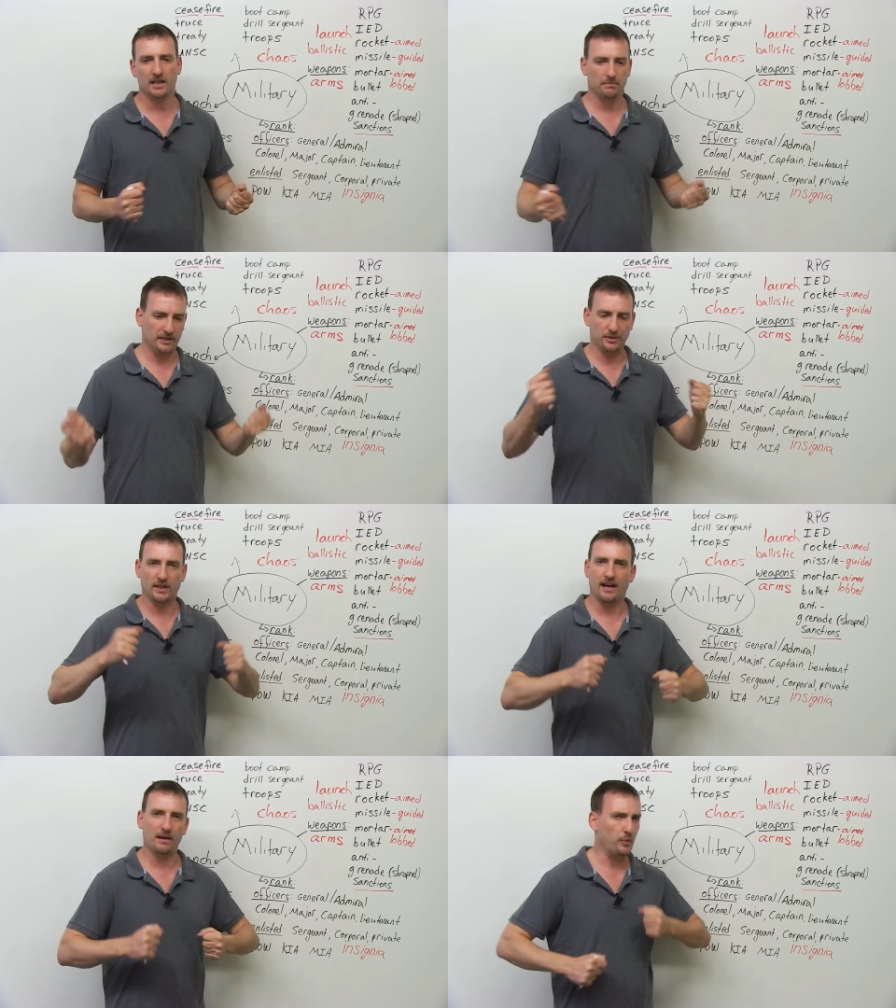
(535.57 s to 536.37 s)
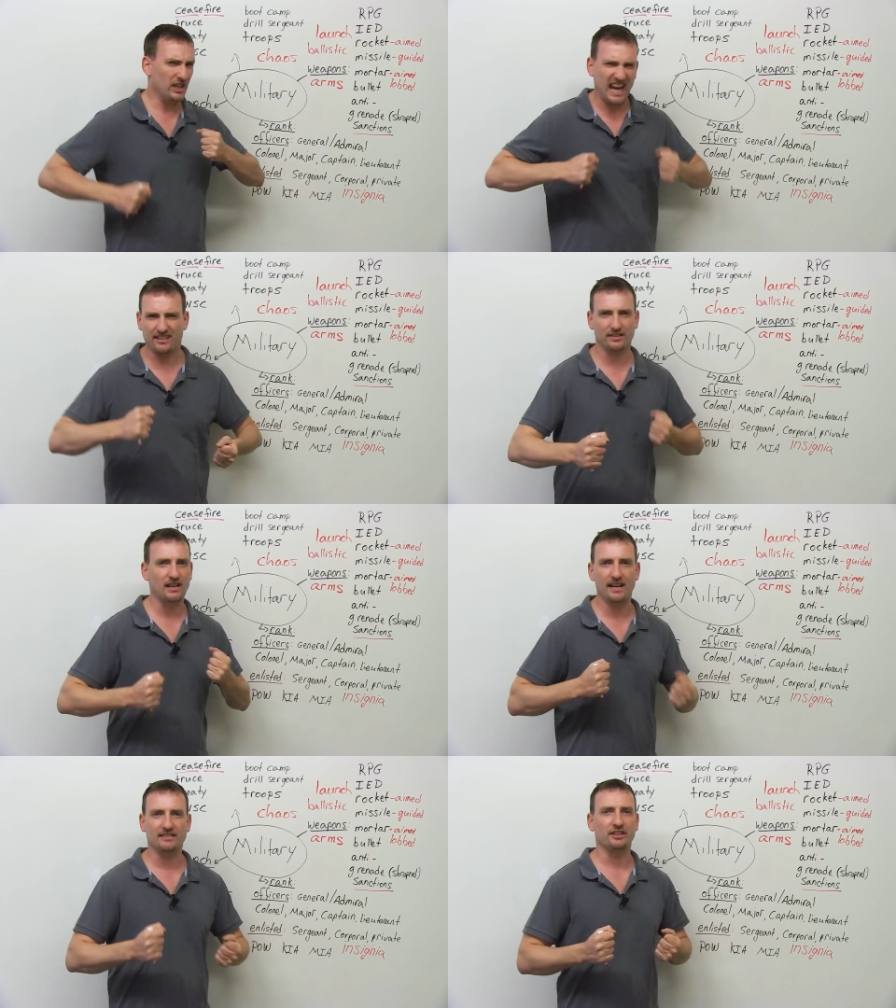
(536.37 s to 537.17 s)
Means you come, we
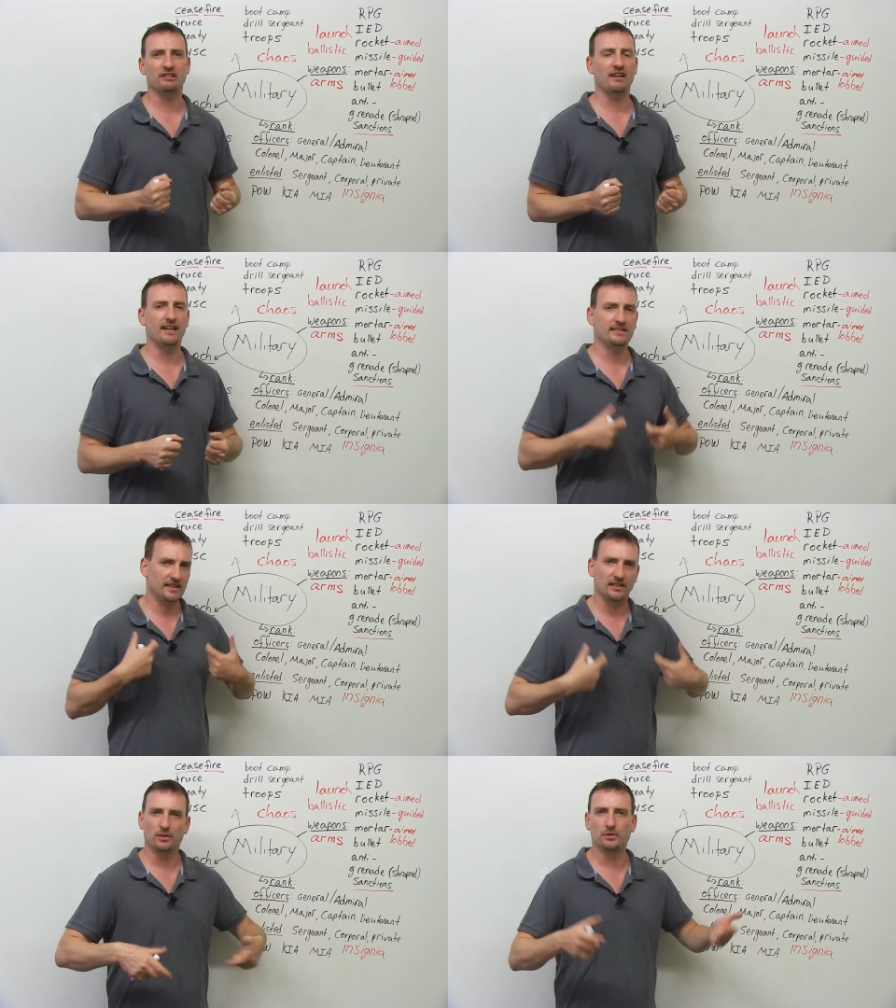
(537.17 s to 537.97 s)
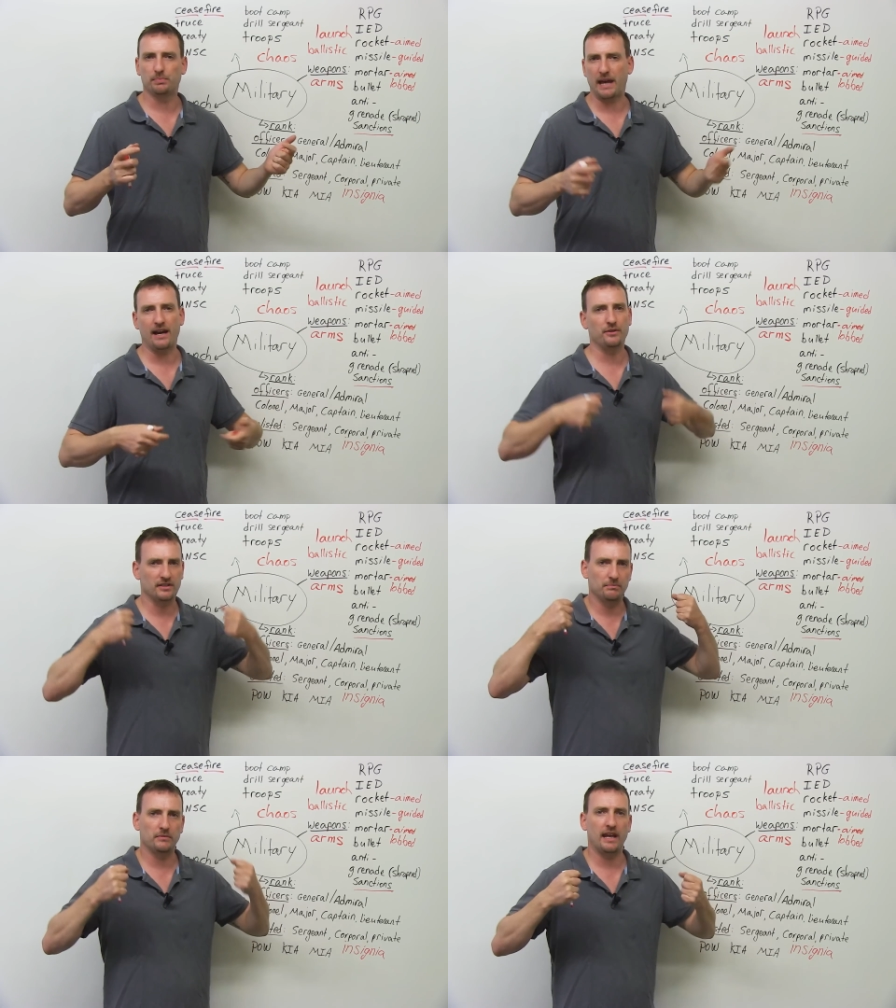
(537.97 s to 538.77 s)
exercise like crazy and lose pounds
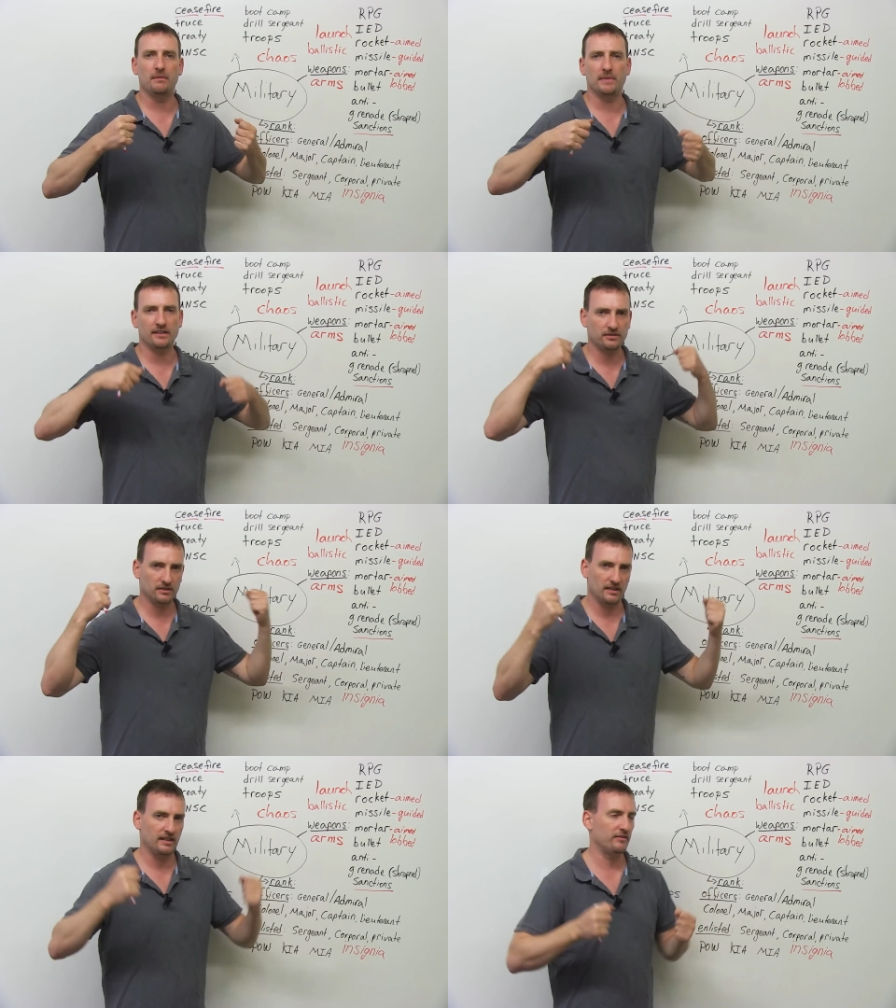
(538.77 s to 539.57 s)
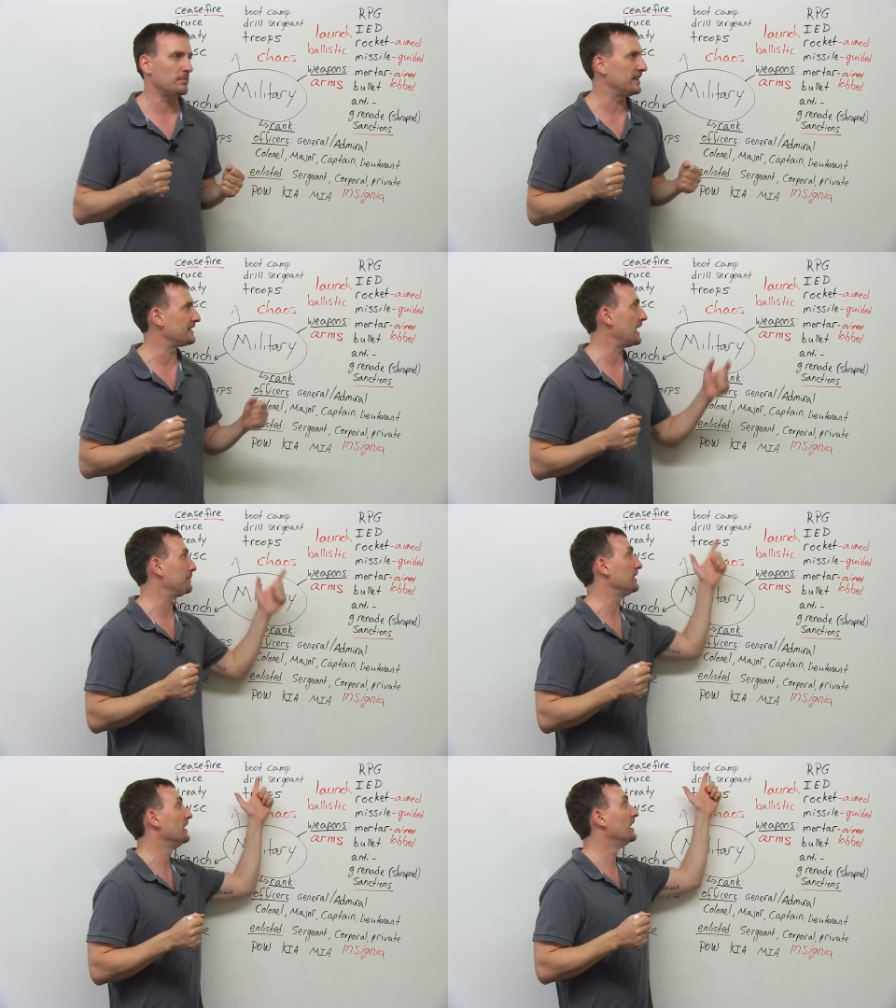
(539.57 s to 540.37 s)
and gain muscle and everybody's
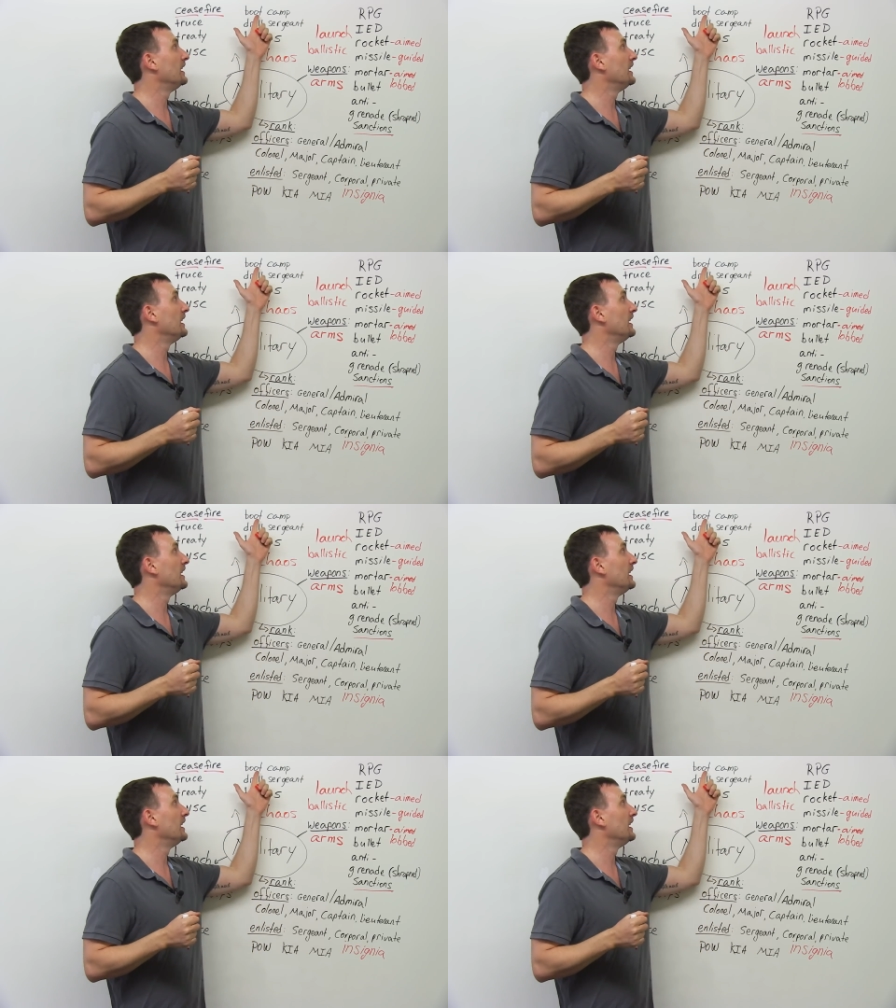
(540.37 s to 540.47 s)
happy.